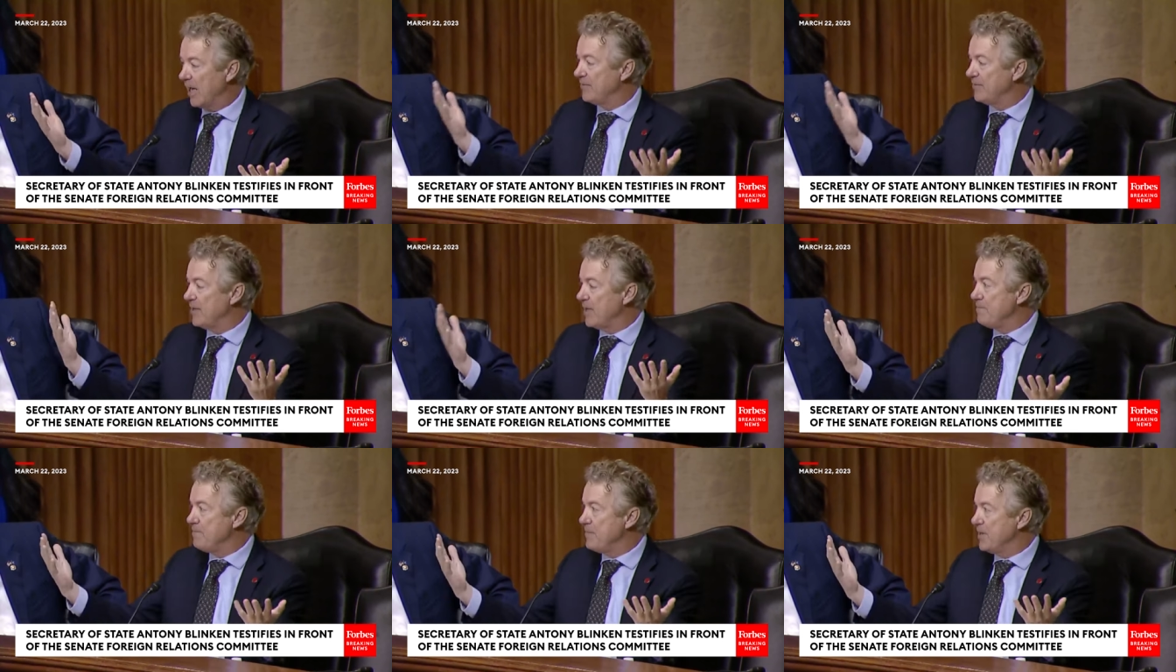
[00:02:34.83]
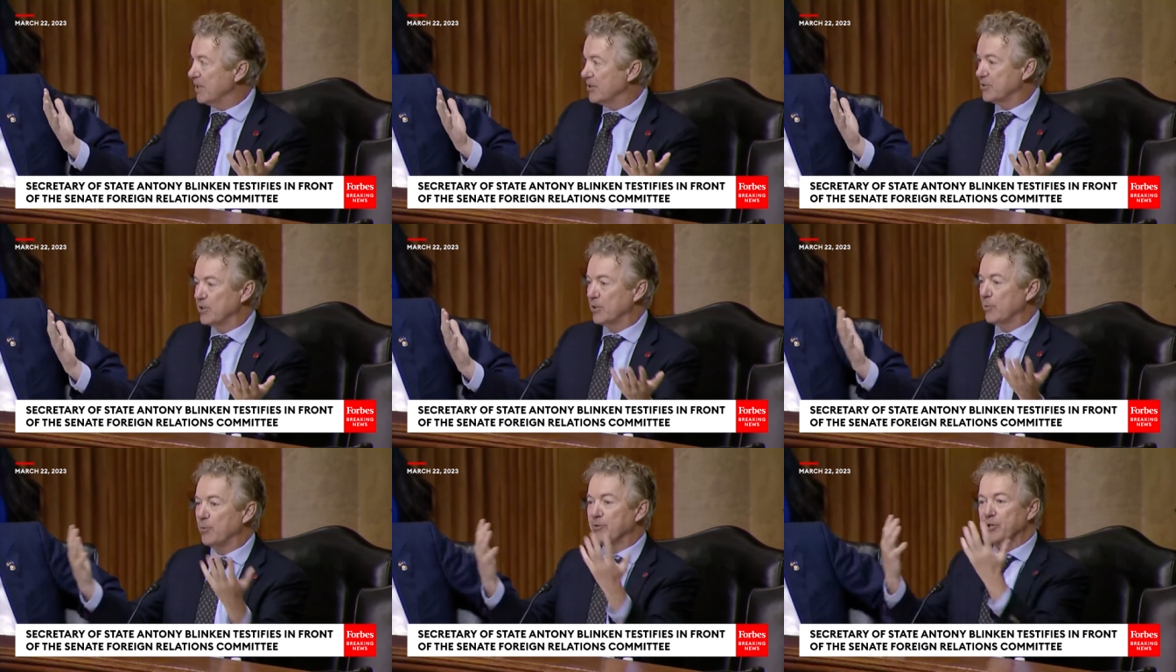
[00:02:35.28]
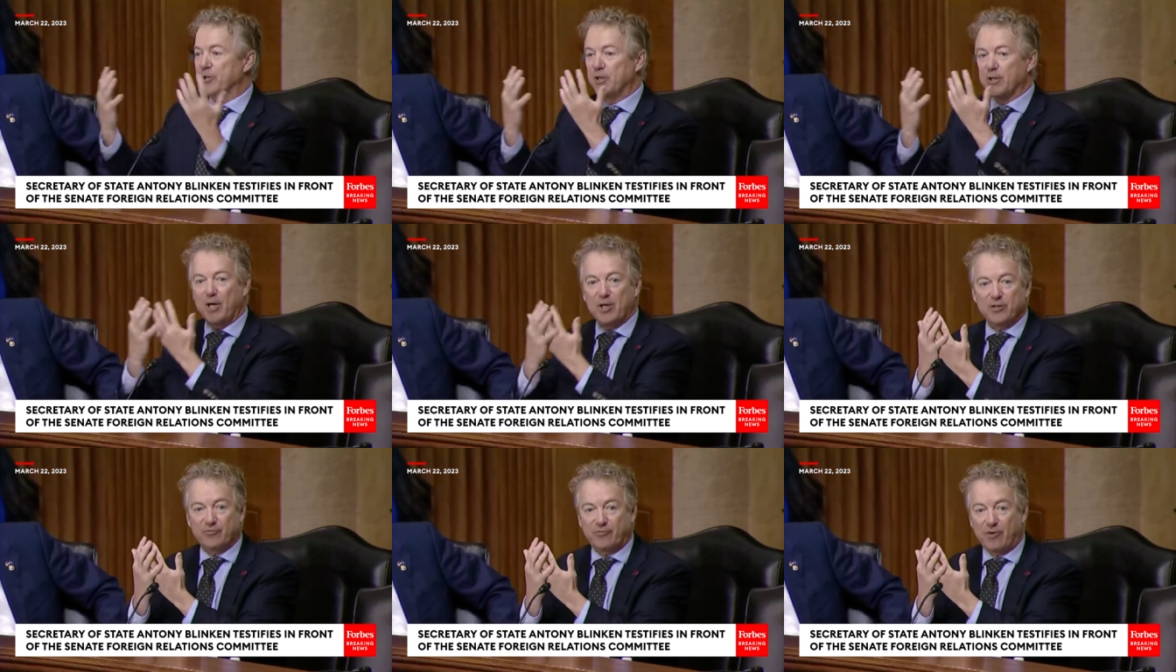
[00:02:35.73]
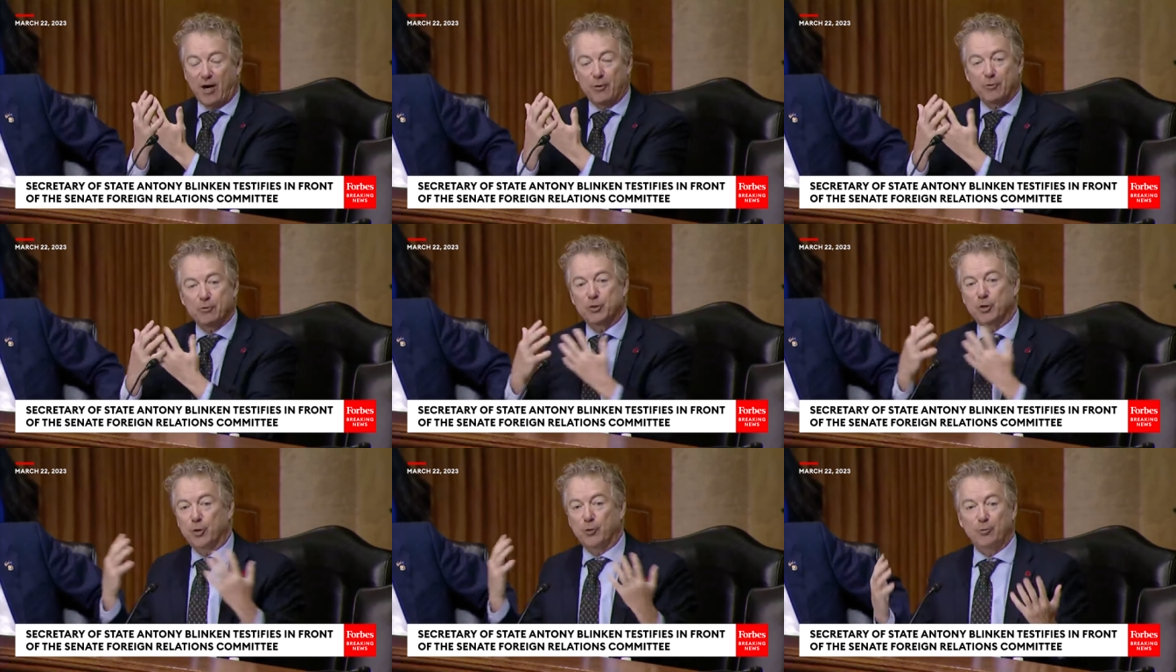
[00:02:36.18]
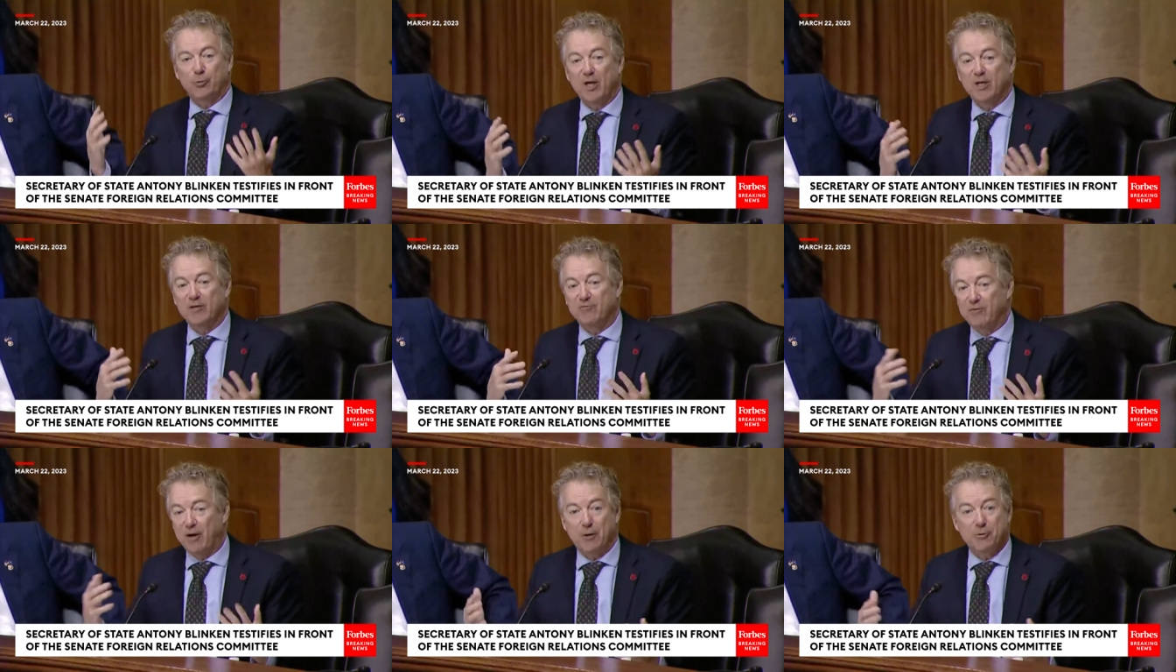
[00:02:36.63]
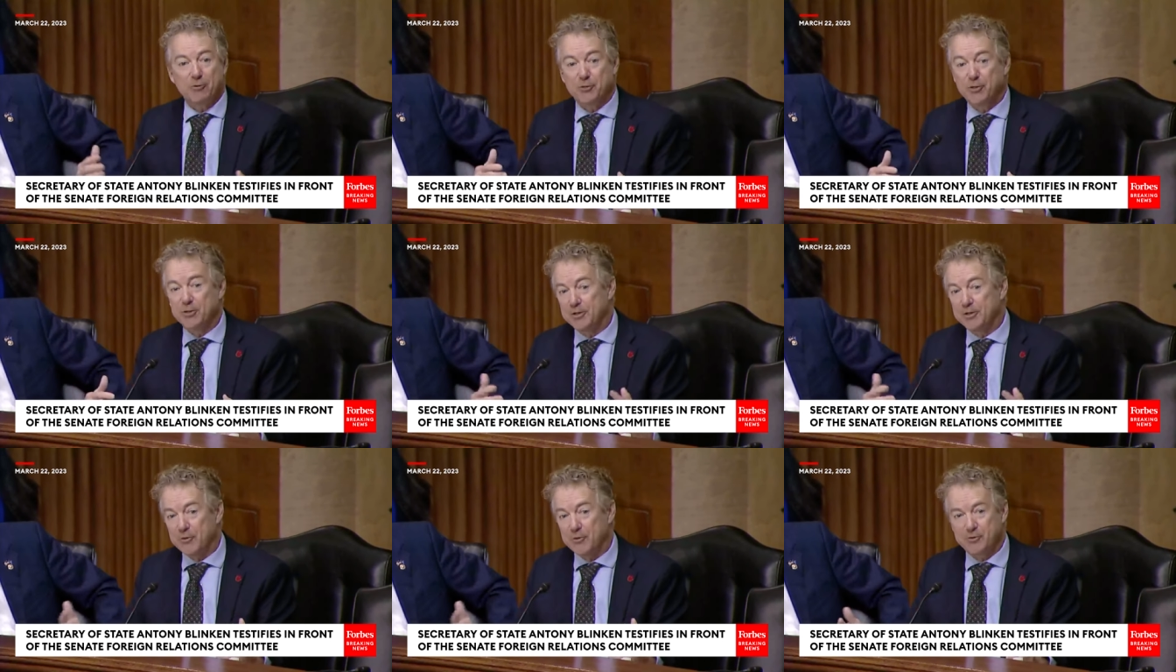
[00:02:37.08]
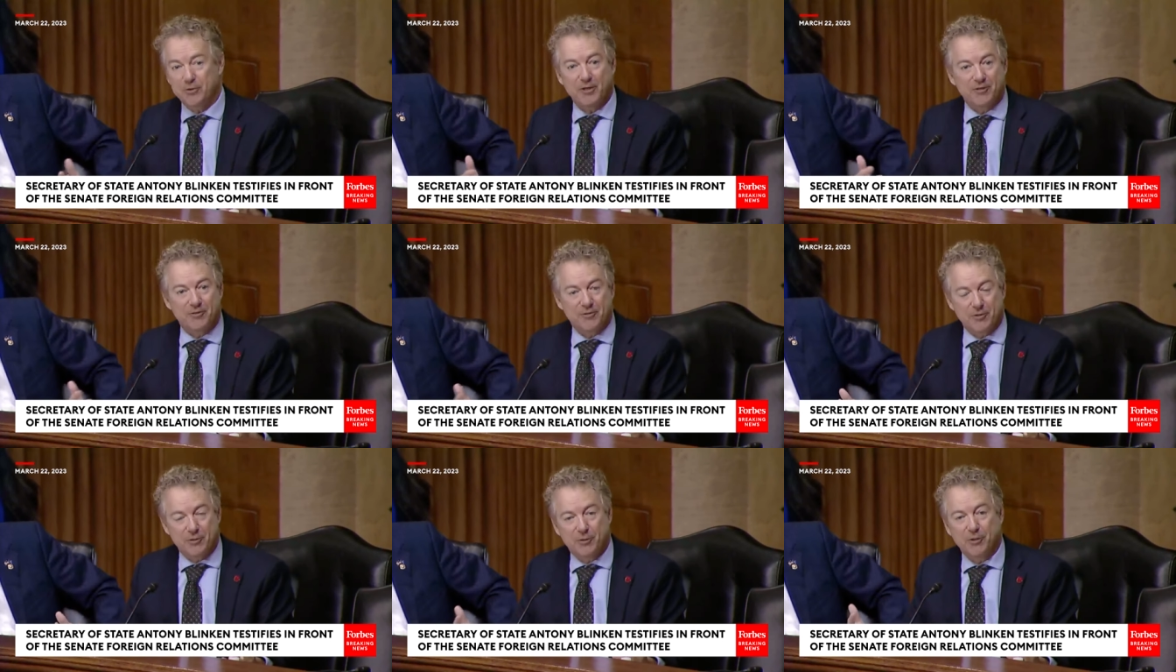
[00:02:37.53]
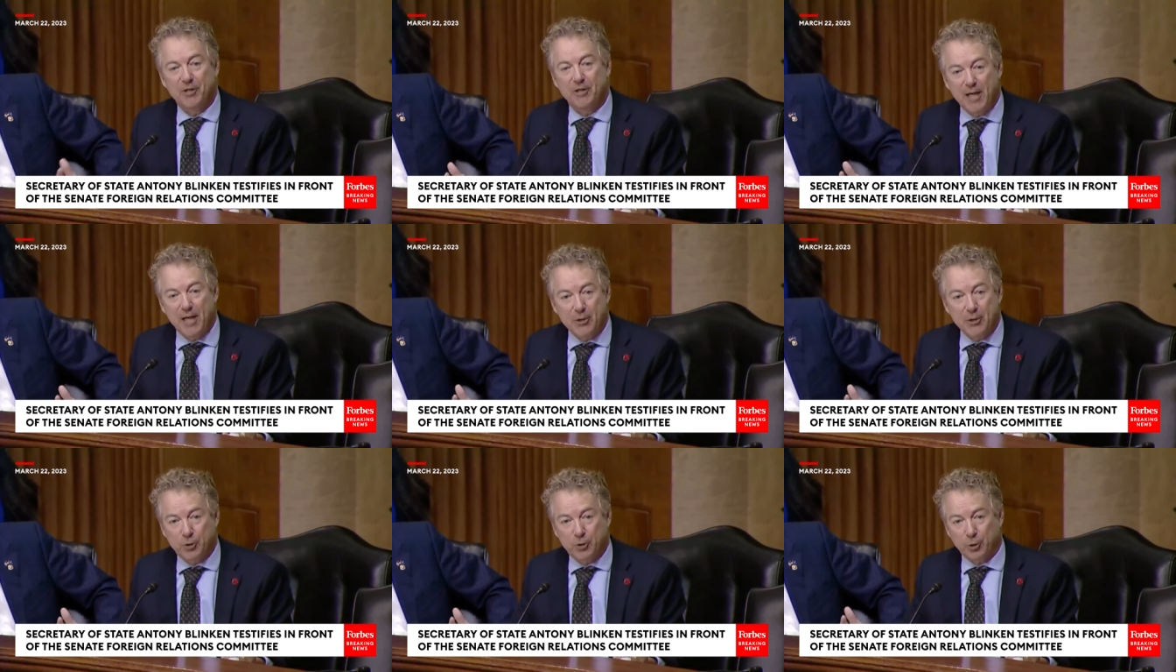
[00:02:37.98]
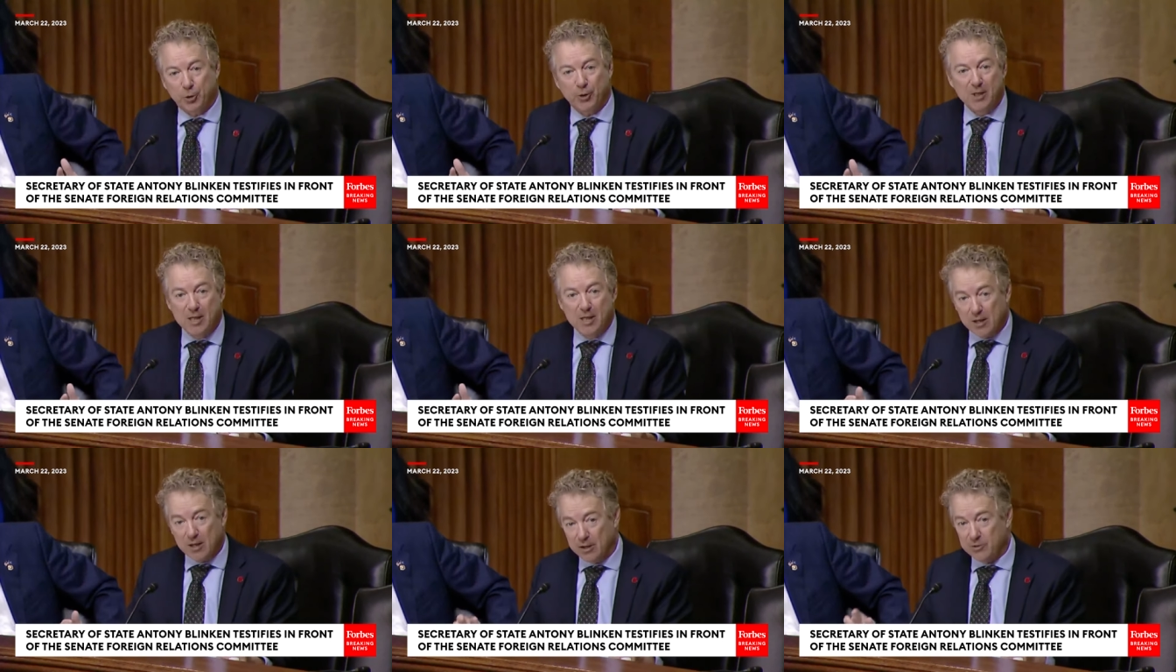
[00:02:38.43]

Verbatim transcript: and they mix it with another virus to create a virus that doesn't exist in nature